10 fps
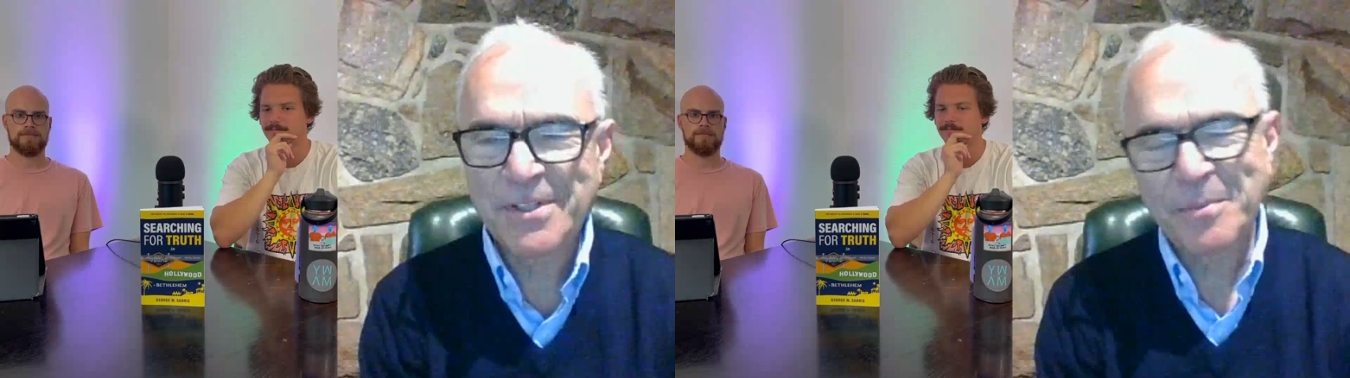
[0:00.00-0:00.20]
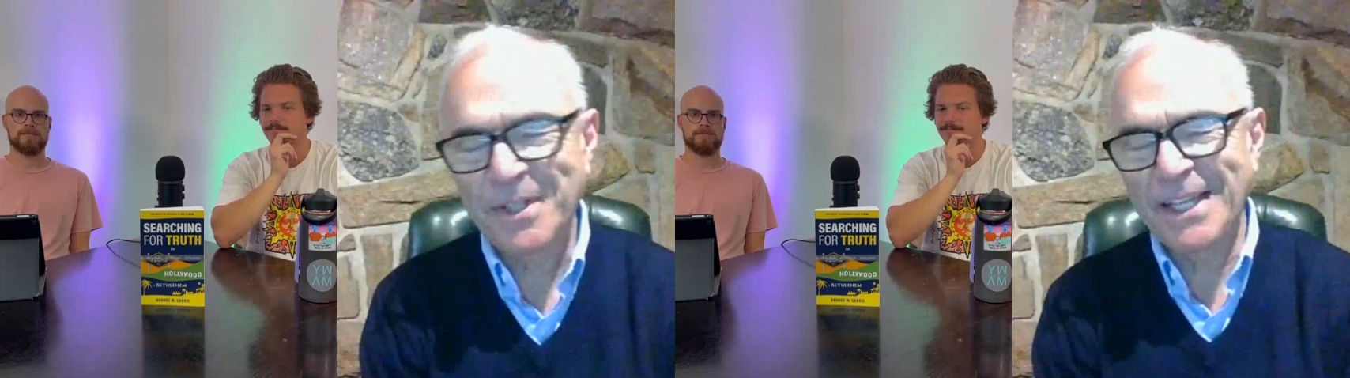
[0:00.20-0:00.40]

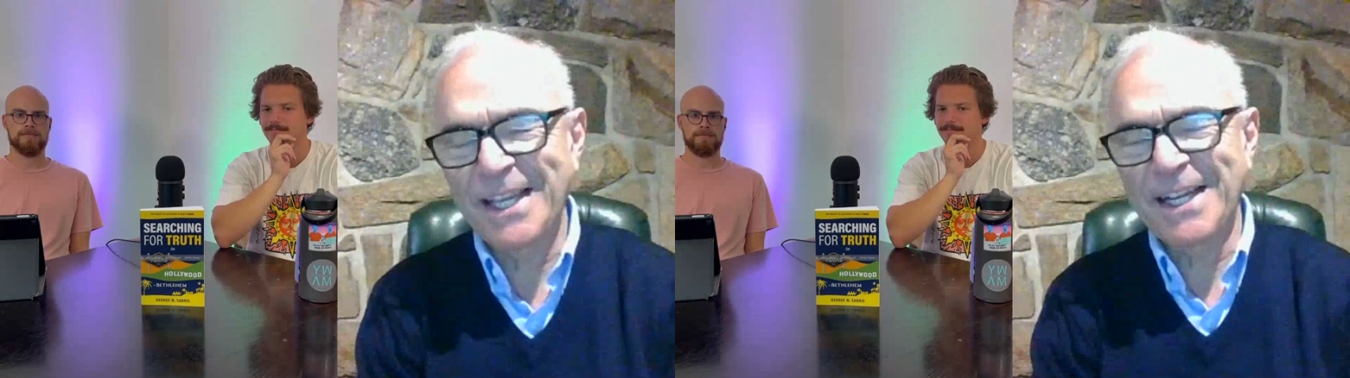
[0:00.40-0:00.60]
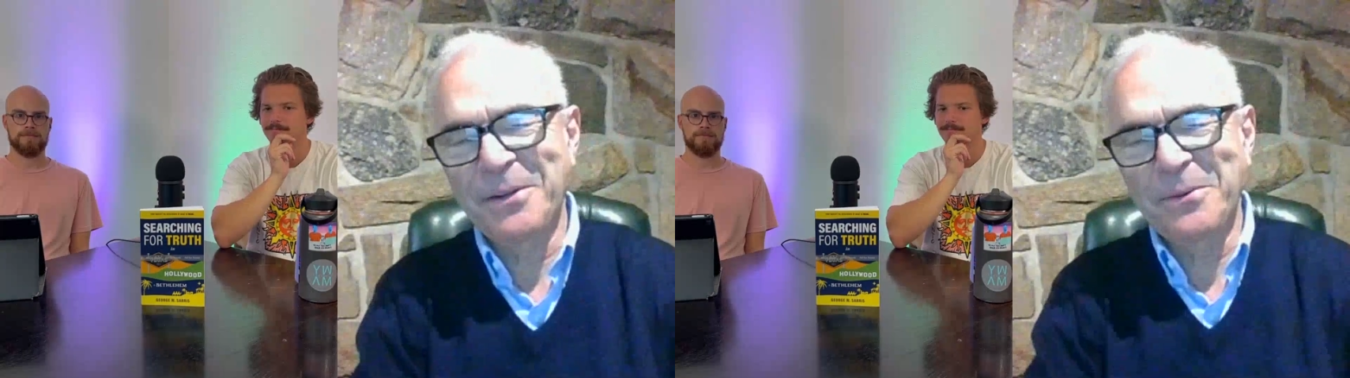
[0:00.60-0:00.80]
Speaker 1: something like
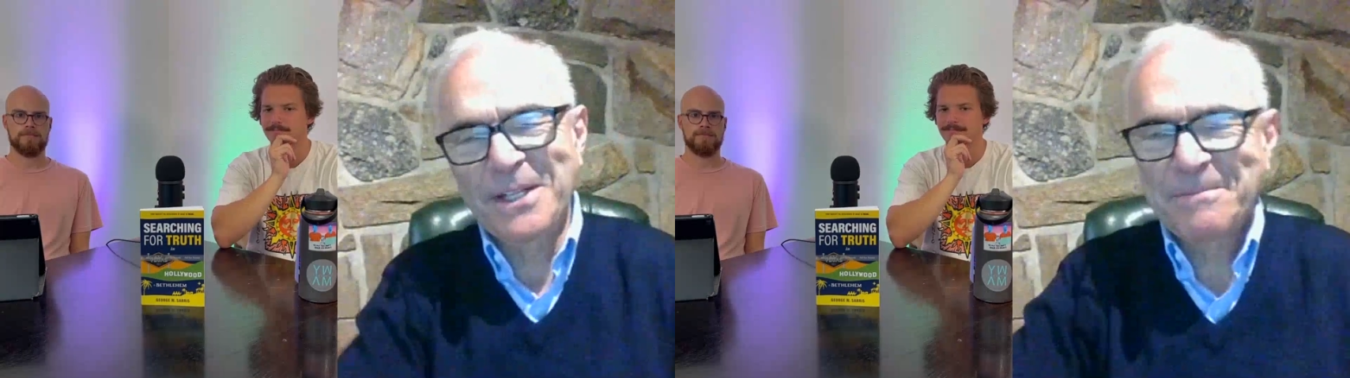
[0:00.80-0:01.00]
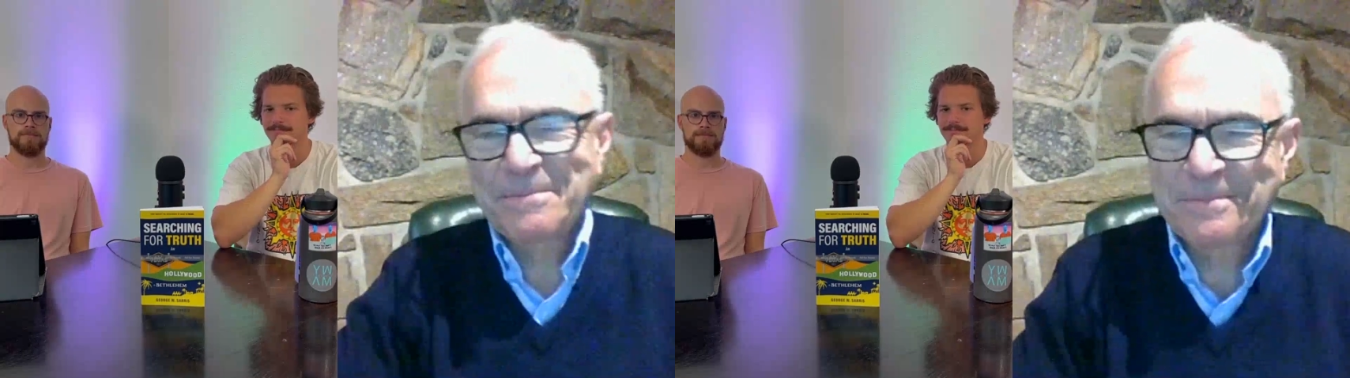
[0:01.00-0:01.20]
that
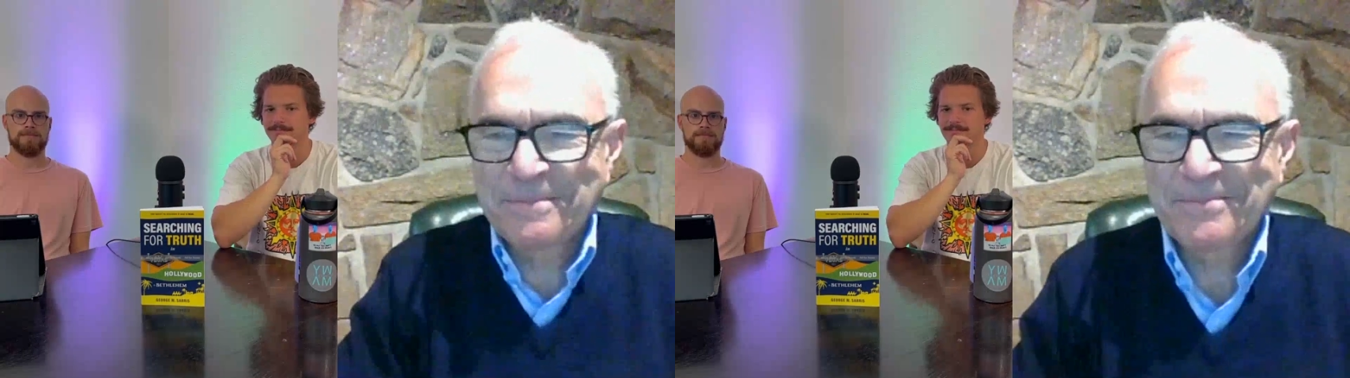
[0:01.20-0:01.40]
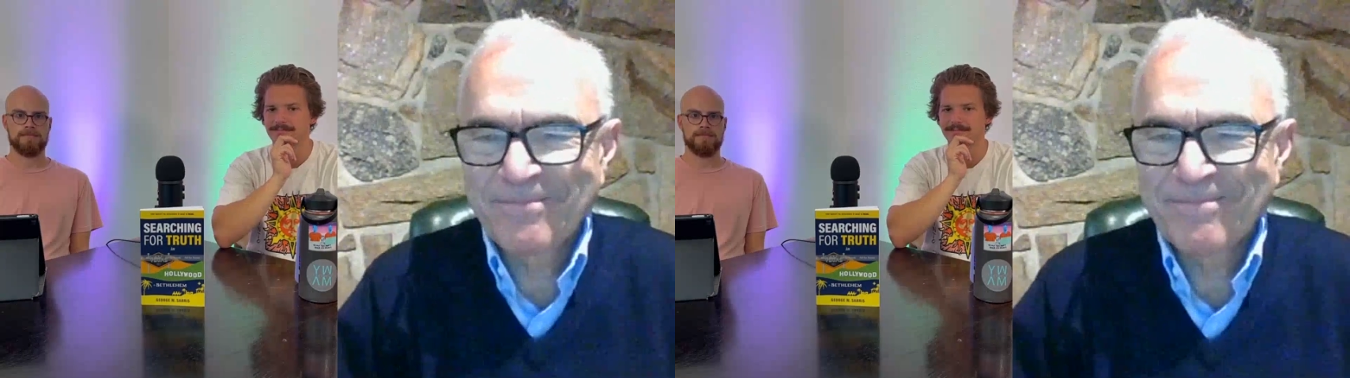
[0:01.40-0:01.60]
anyway. Mm.
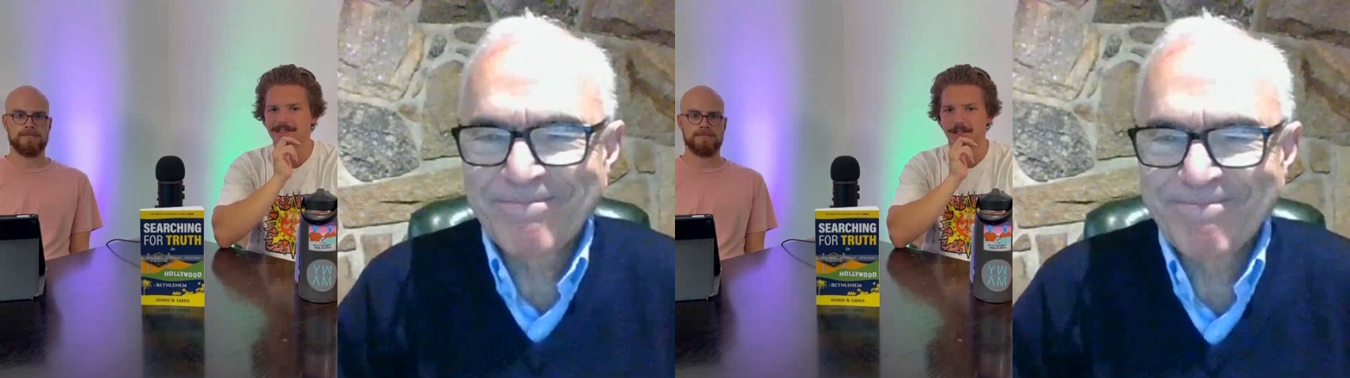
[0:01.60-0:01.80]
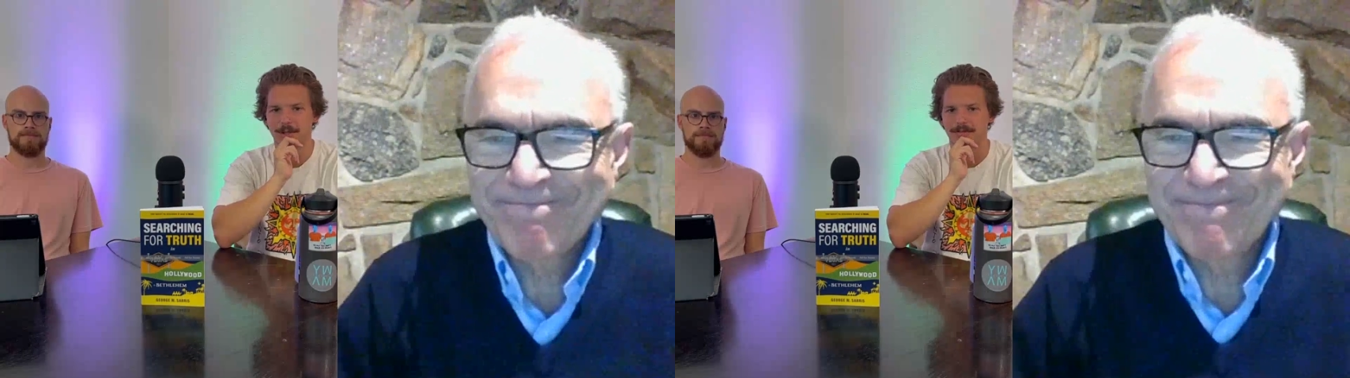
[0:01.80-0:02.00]

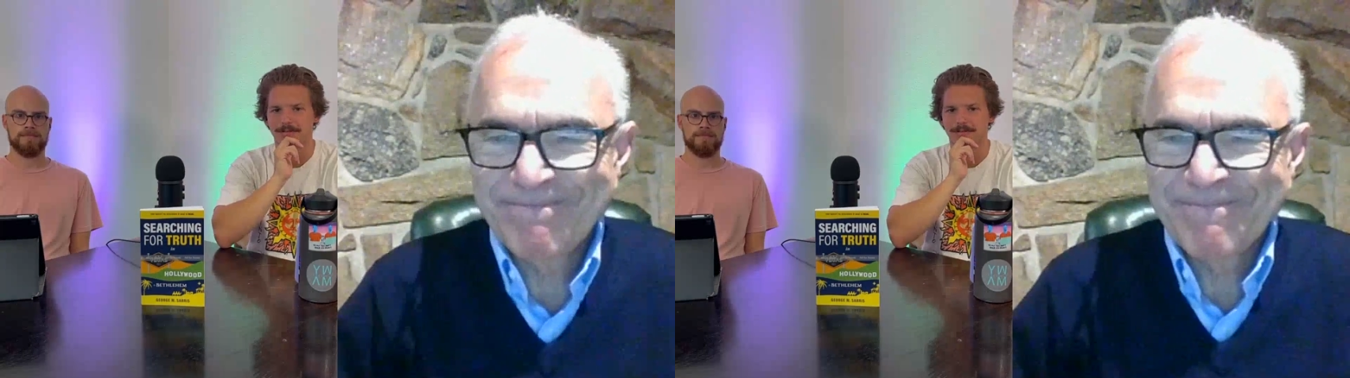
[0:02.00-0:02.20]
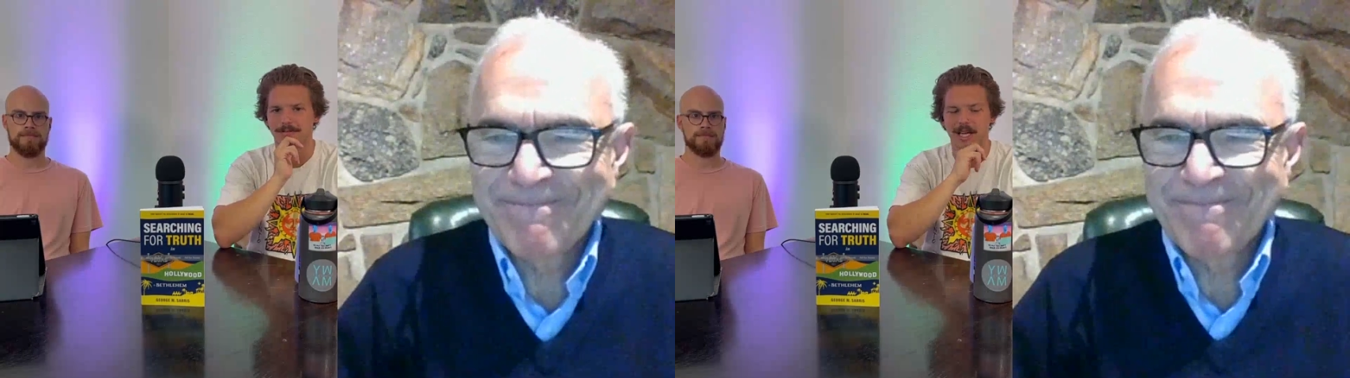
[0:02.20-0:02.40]
Speaker 2: Cool.
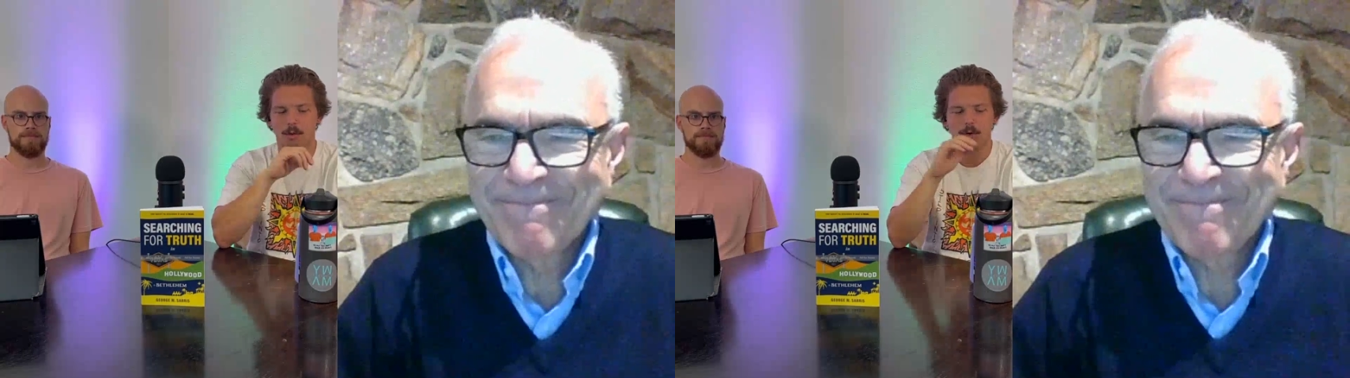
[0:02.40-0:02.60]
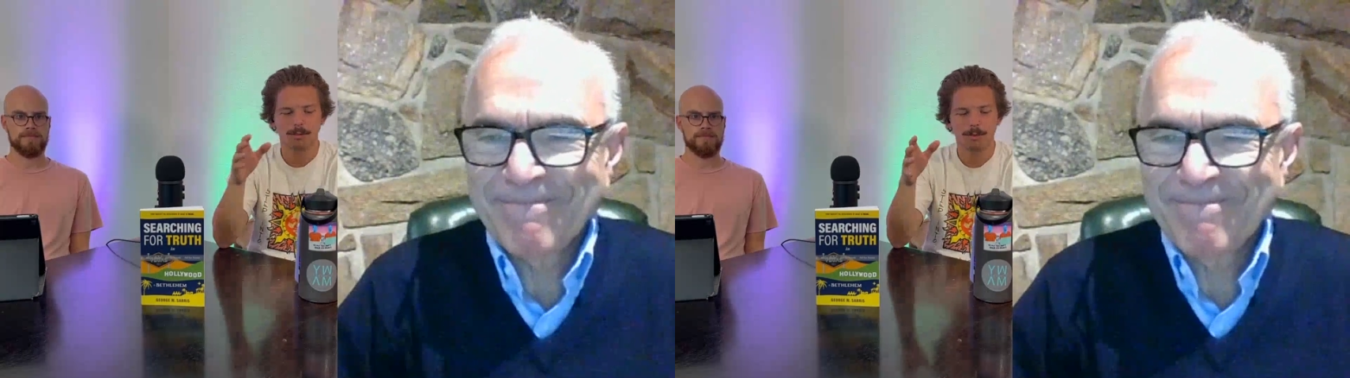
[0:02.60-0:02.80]

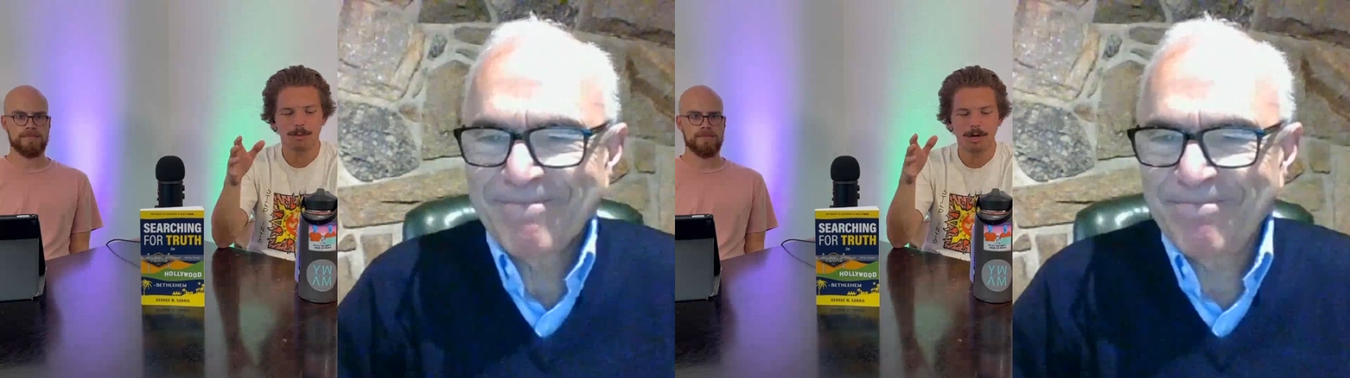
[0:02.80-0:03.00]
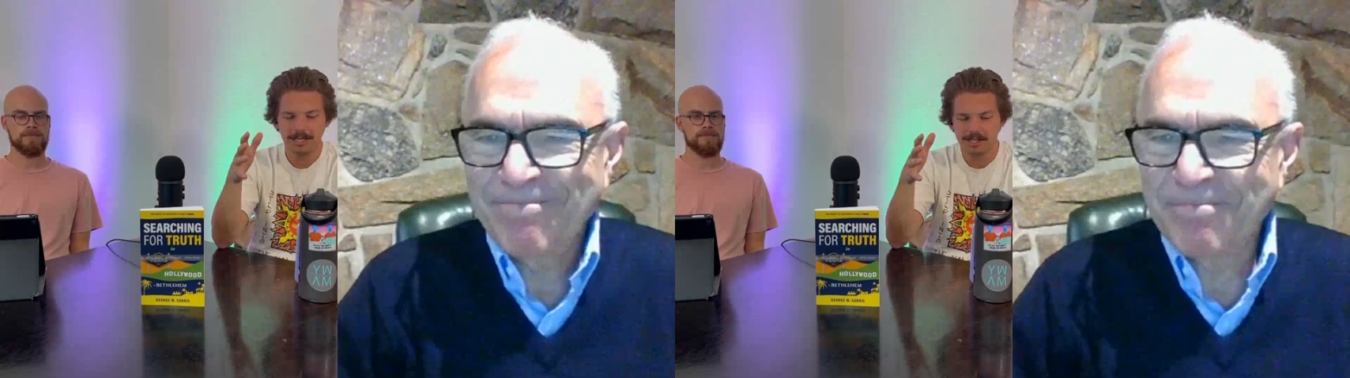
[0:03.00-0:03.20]
Well, the
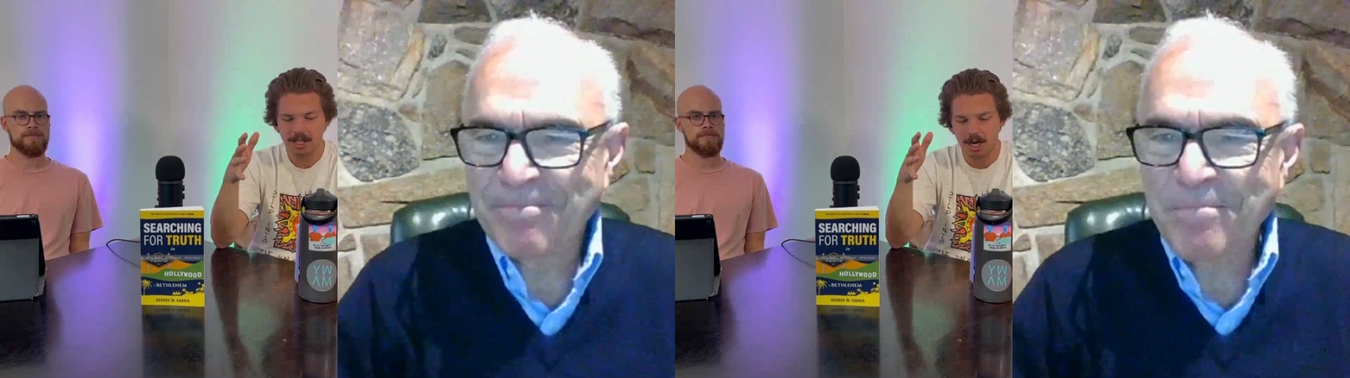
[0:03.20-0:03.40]
book is